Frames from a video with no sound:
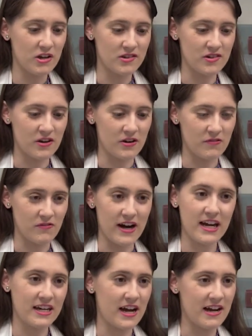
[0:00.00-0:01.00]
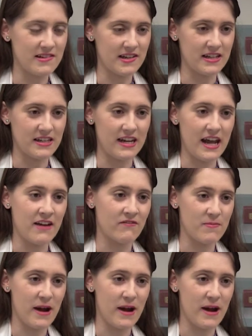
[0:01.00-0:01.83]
So recognising that every